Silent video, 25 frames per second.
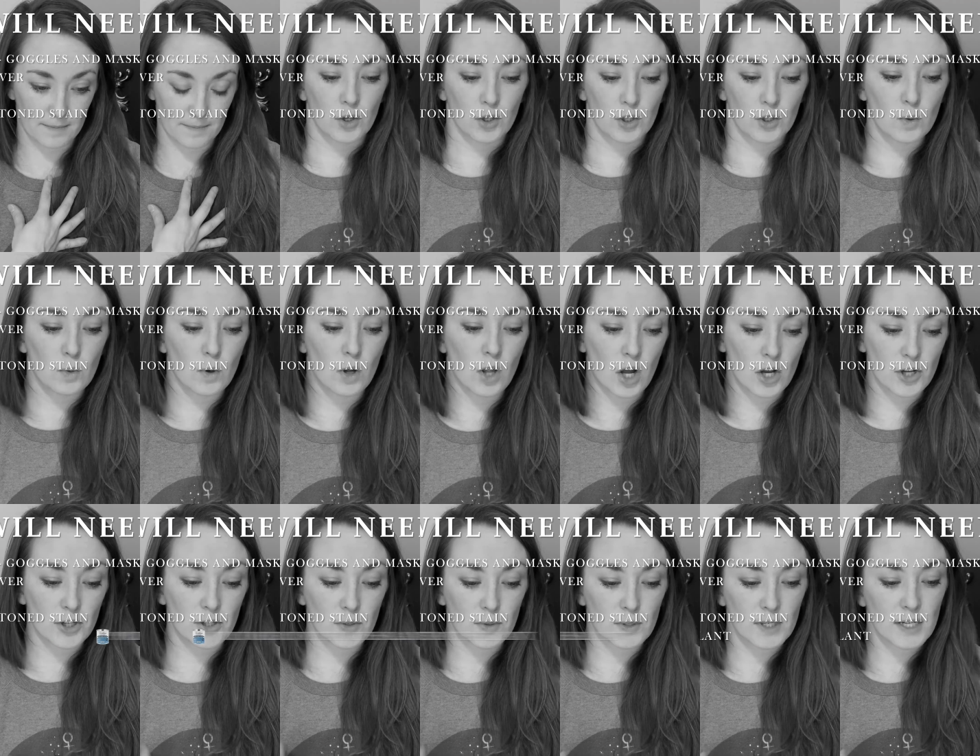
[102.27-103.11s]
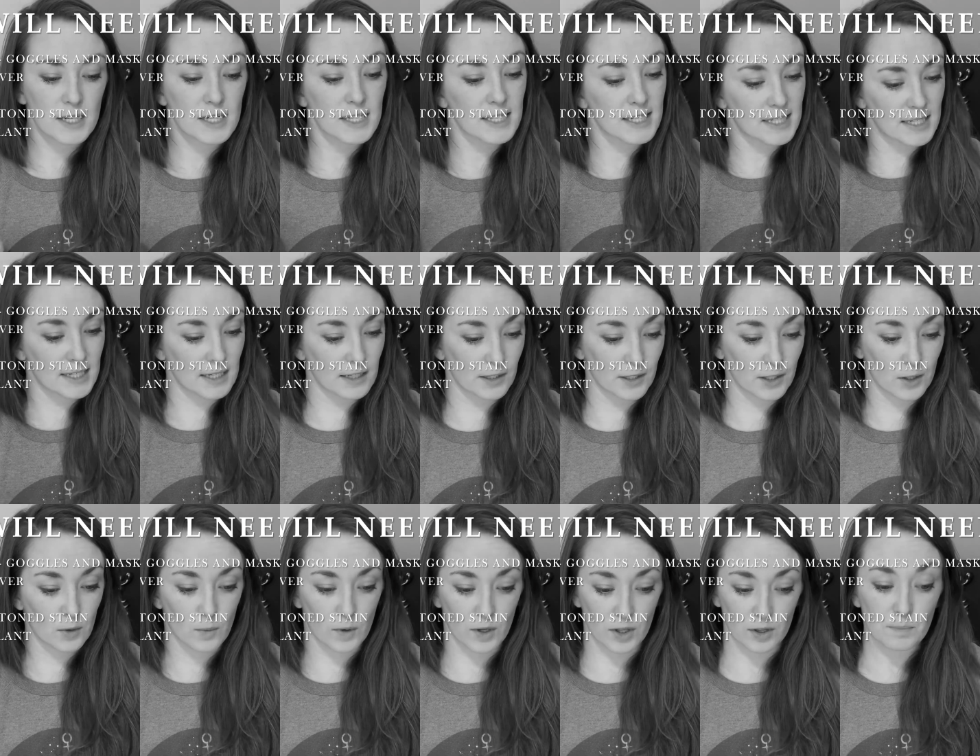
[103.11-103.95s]
You will also need to seal it
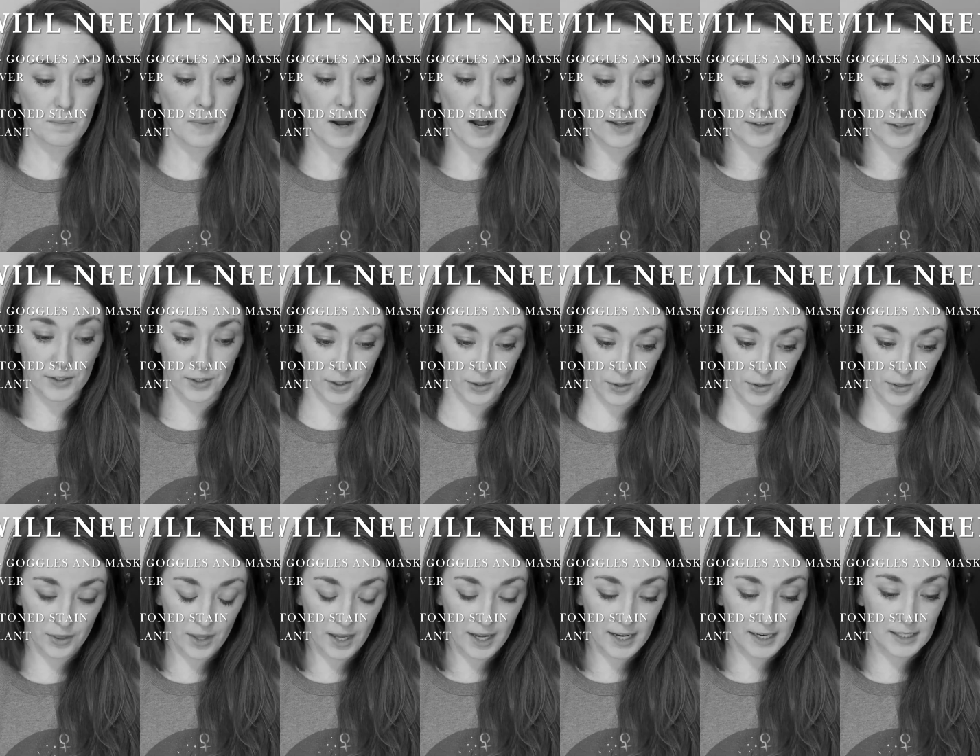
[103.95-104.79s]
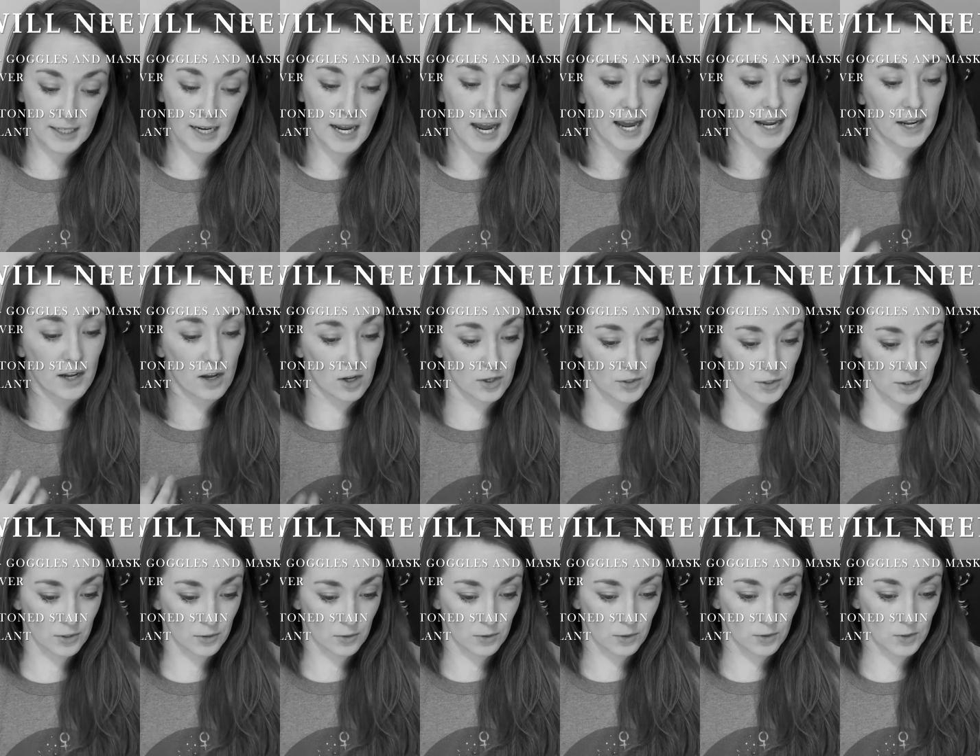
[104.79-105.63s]
with polyurethane. I
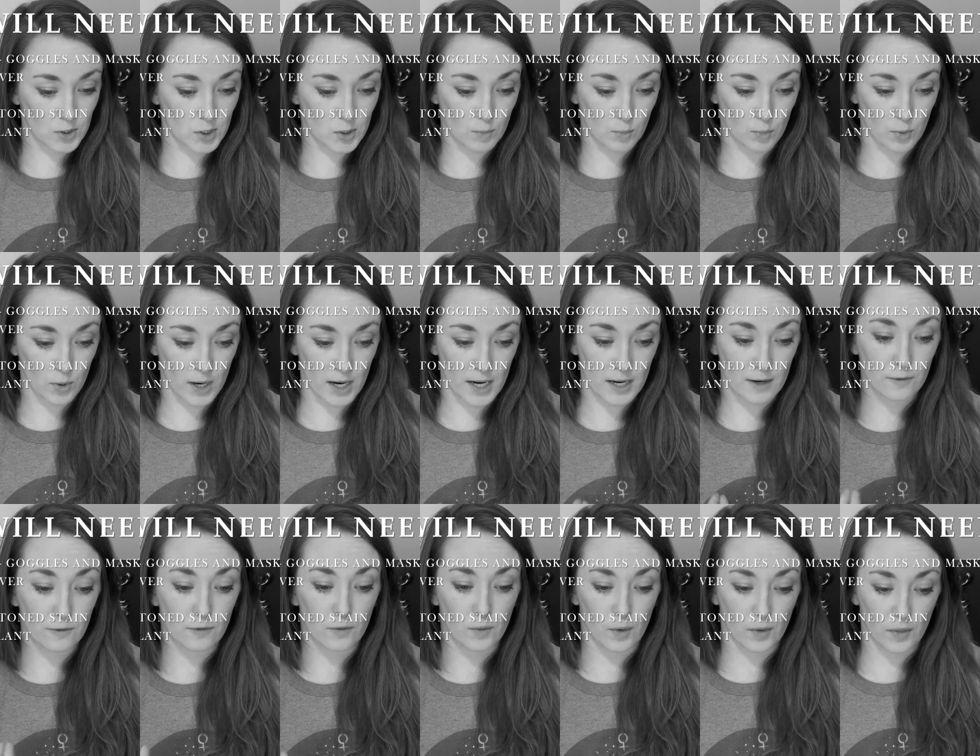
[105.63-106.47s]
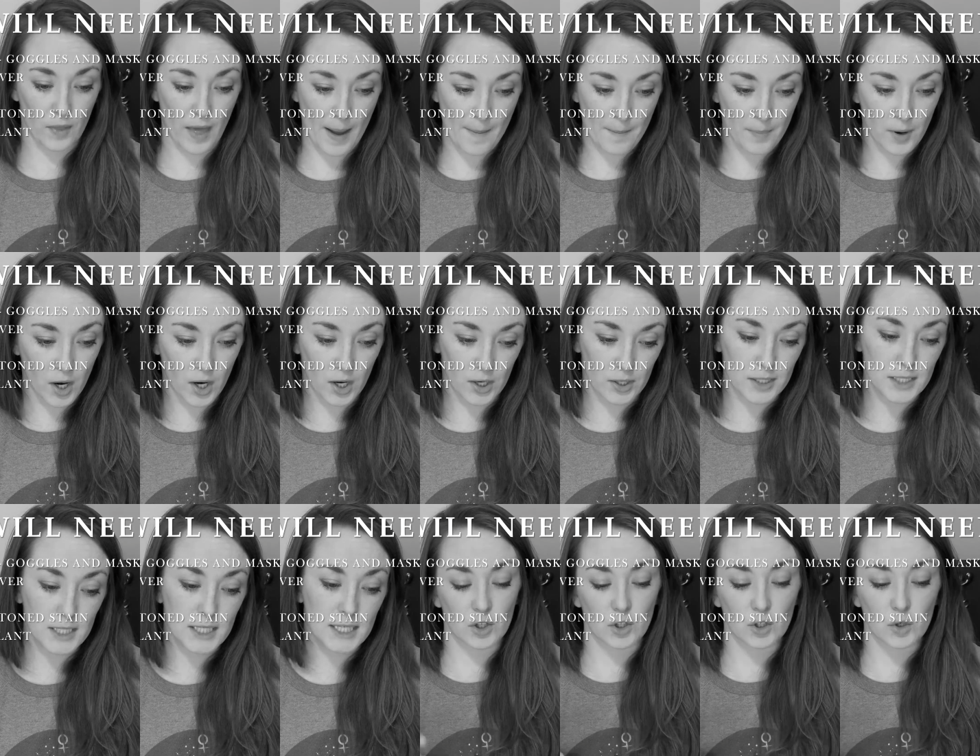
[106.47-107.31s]
also use spray for that
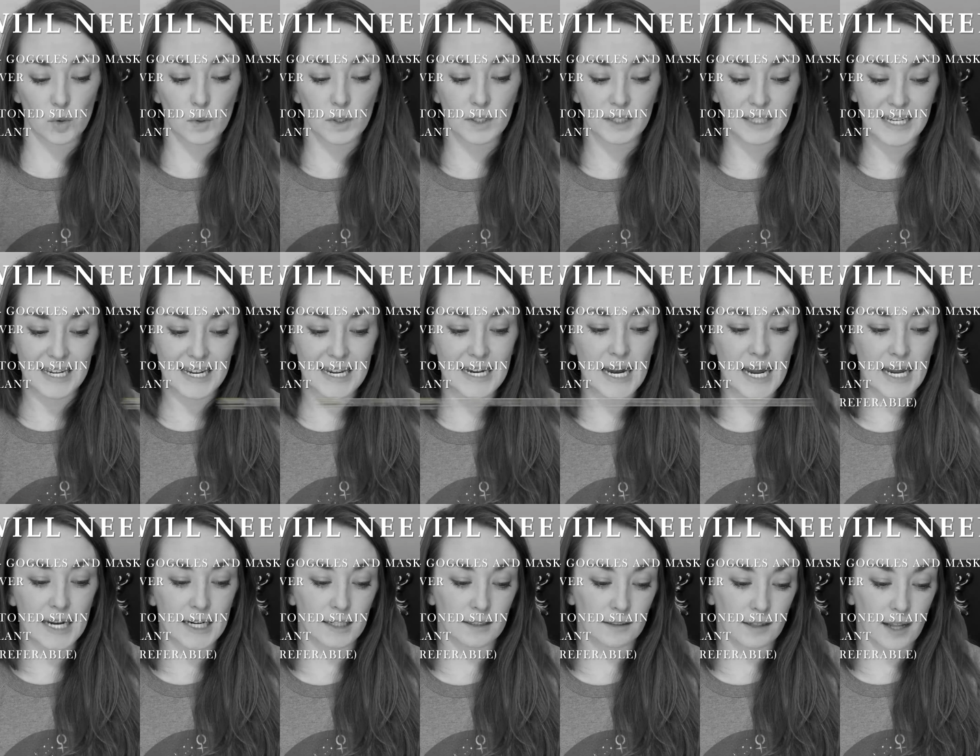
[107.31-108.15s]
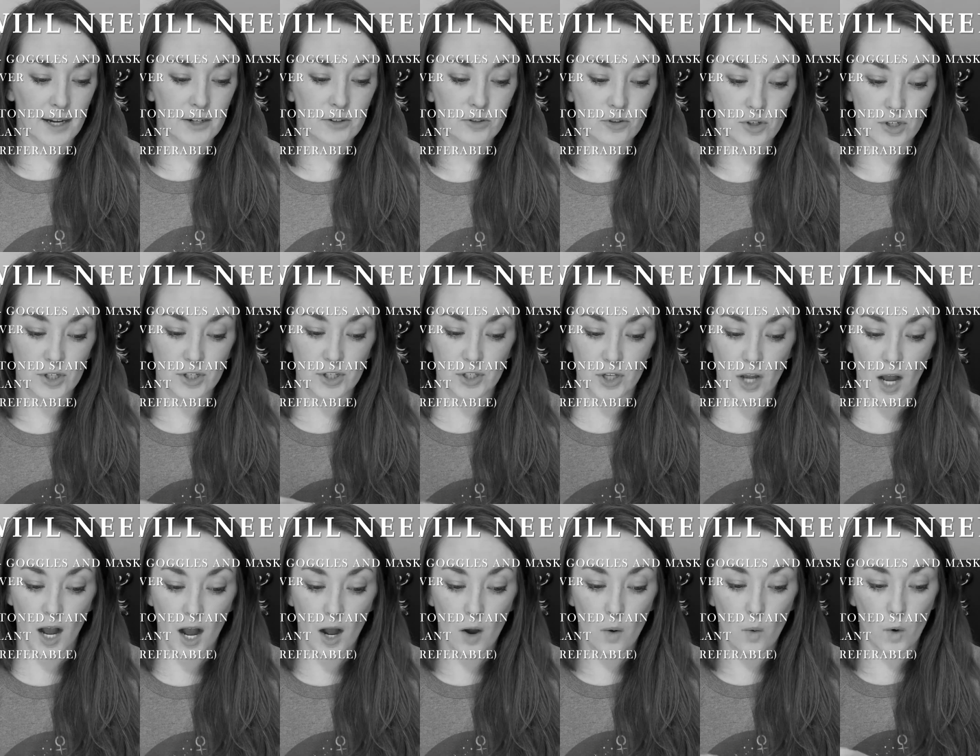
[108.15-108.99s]
part. You will need an electric
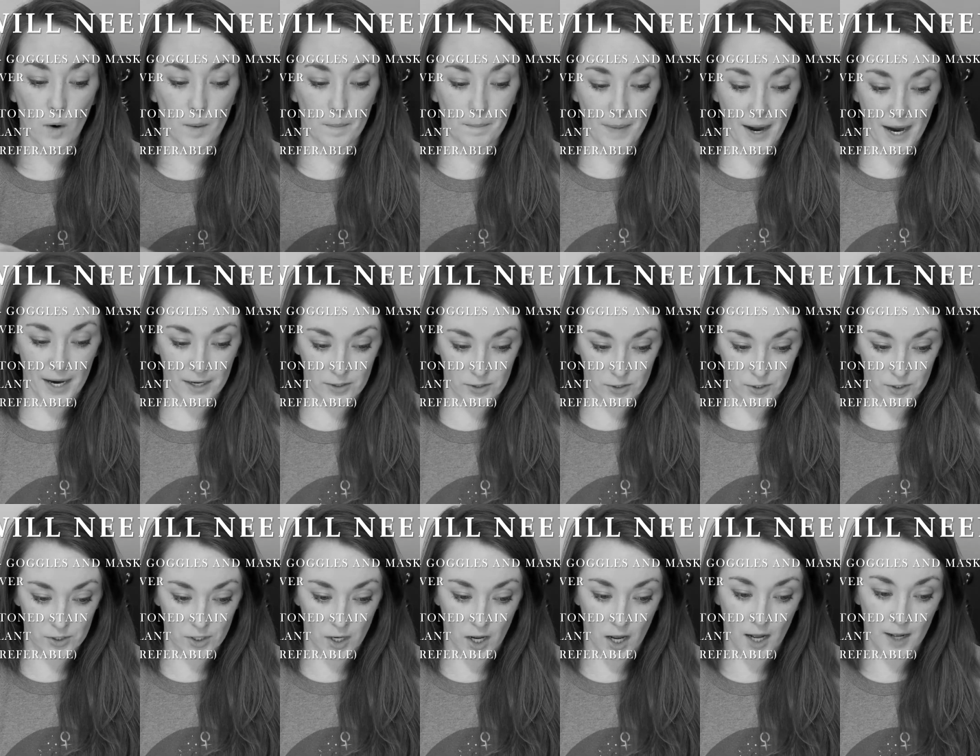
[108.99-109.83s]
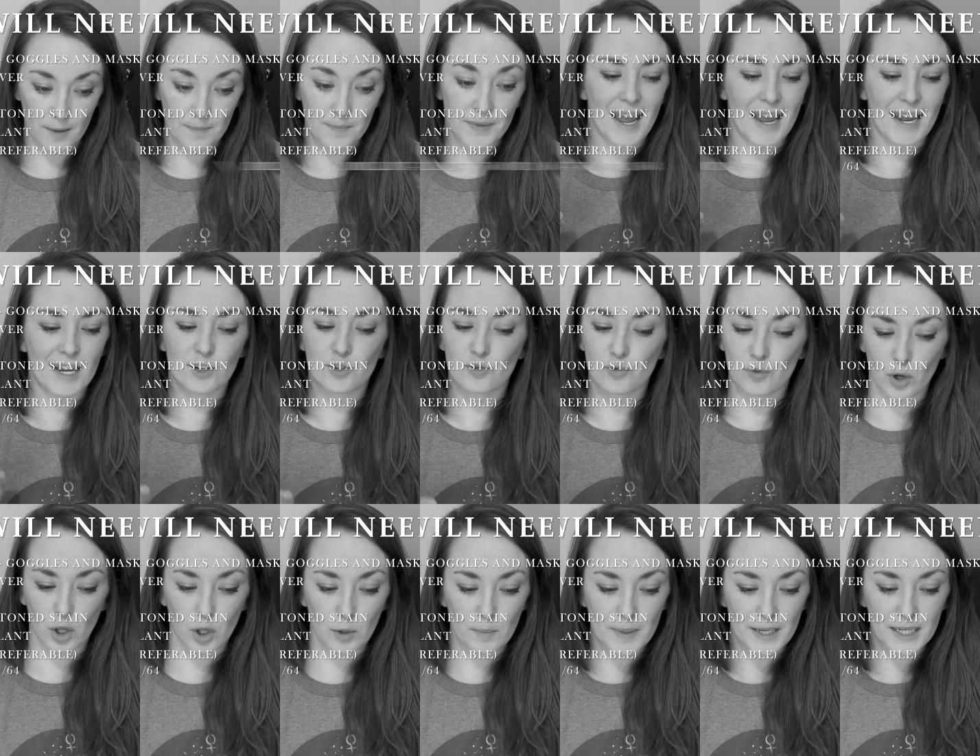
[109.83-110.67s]
saw or miter saw, a
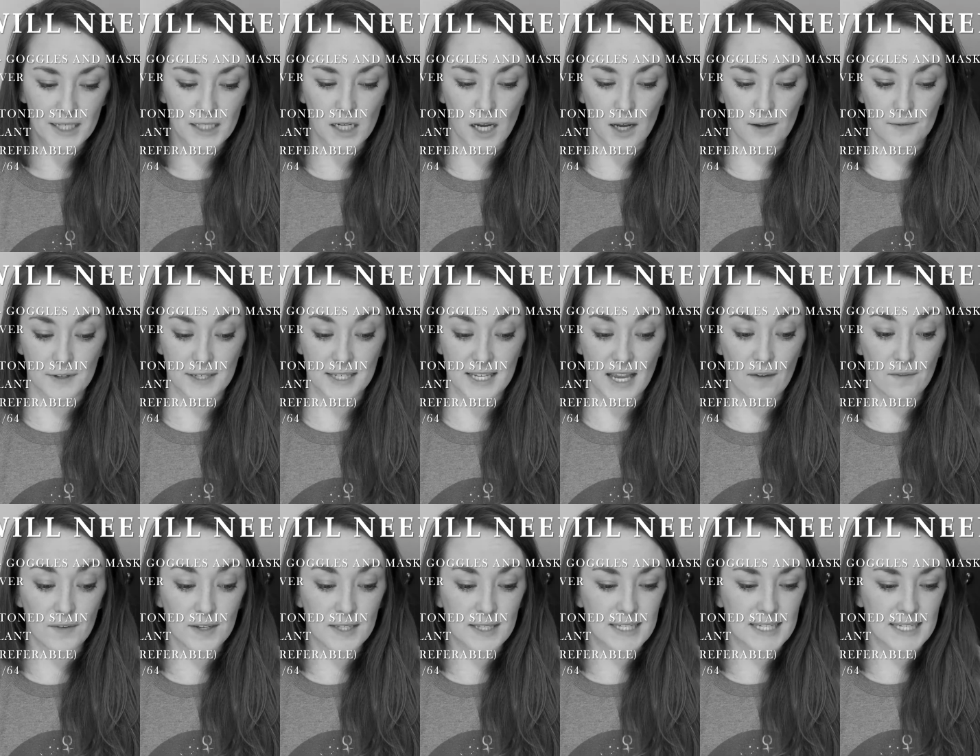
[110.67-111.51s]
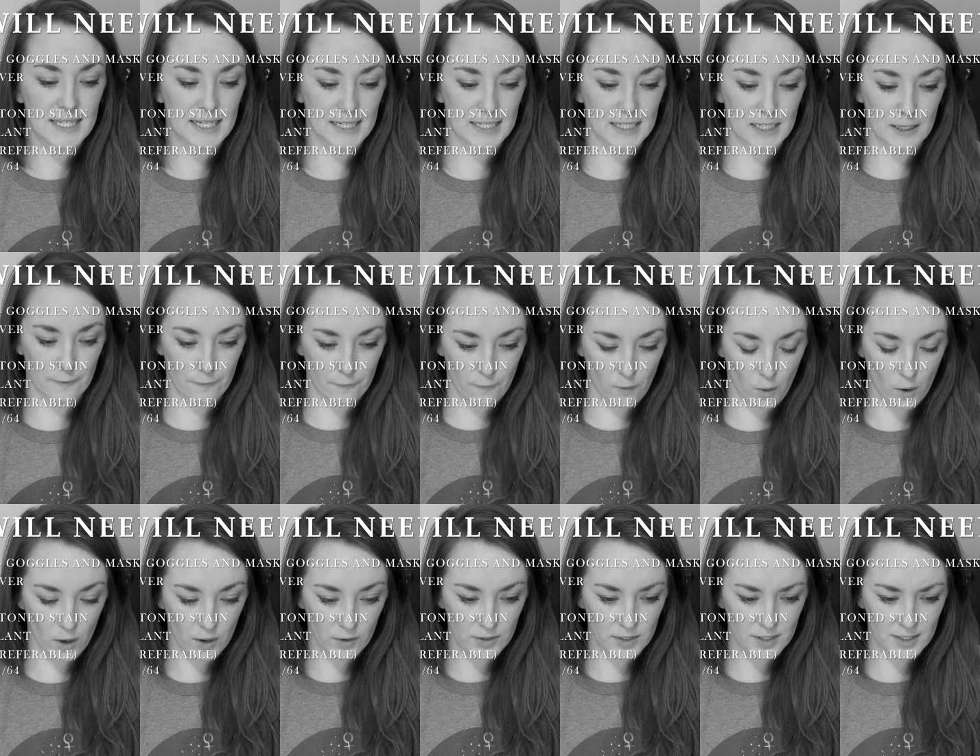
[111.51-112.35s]
drill bit of
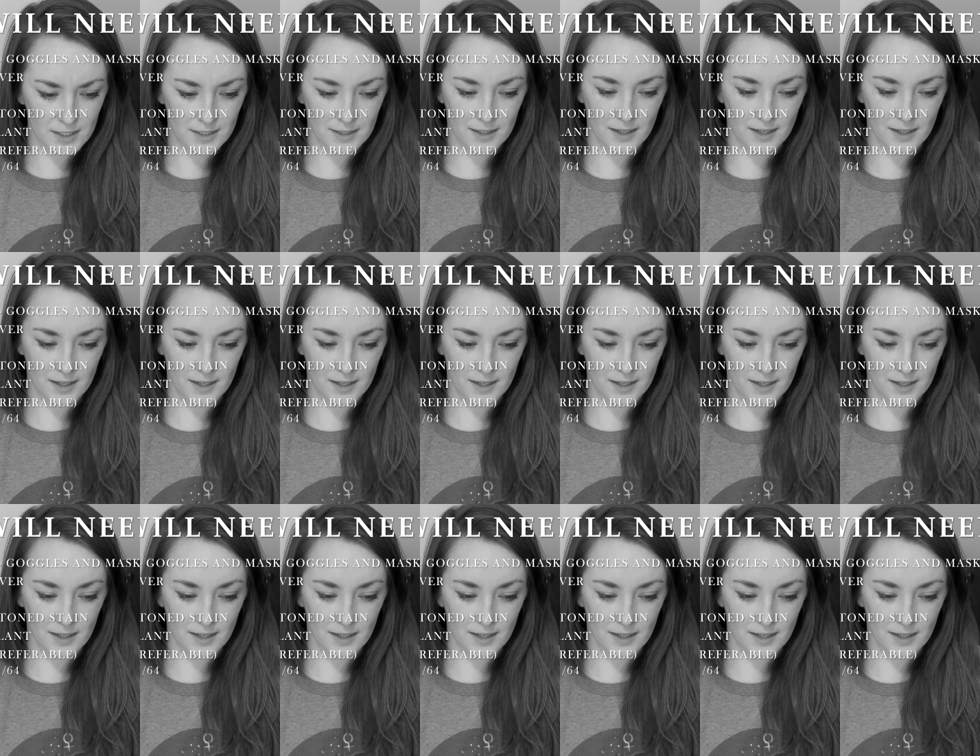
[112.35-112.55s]
7/64,